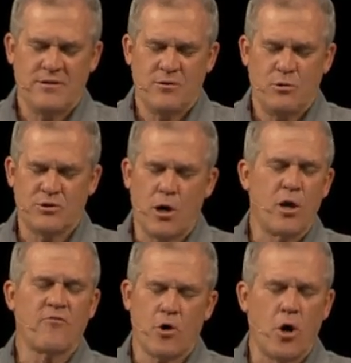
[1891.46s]
with all
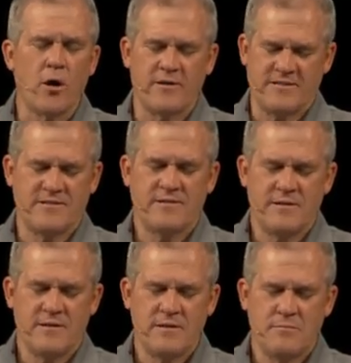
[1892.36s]
of our heart
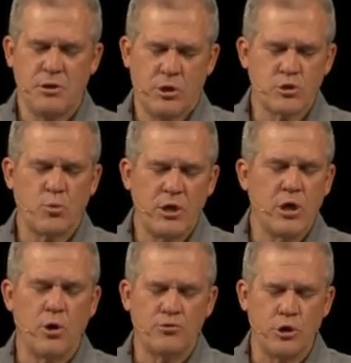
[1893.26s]
because we
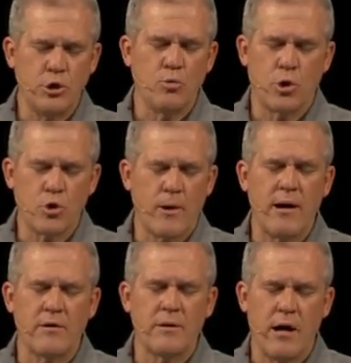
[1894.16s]
know that you will
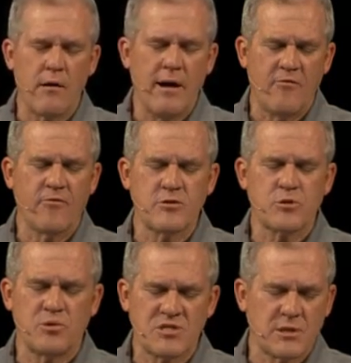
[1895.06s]
crown our efforts
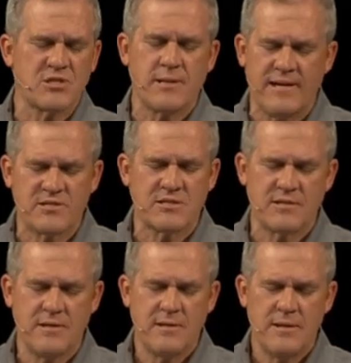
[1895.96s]
with success
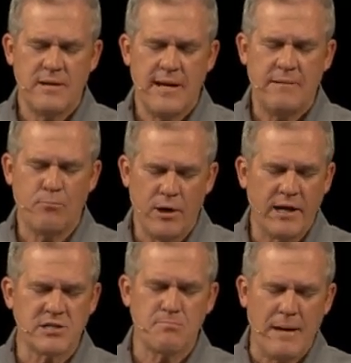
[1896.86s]
and
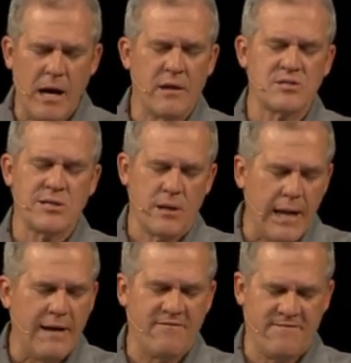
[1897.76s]
bring us balance in
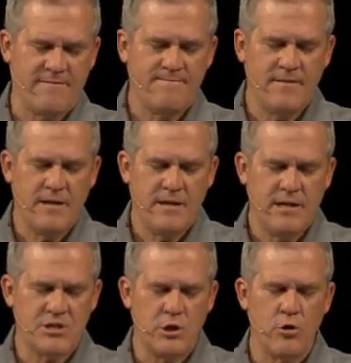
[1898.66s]
life.
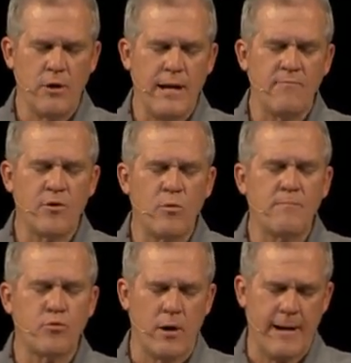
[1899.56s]
It's in your name that we
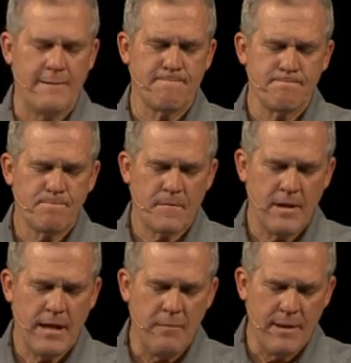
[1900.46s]
pray.
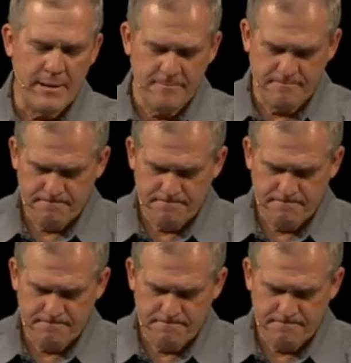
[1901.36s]
Amen.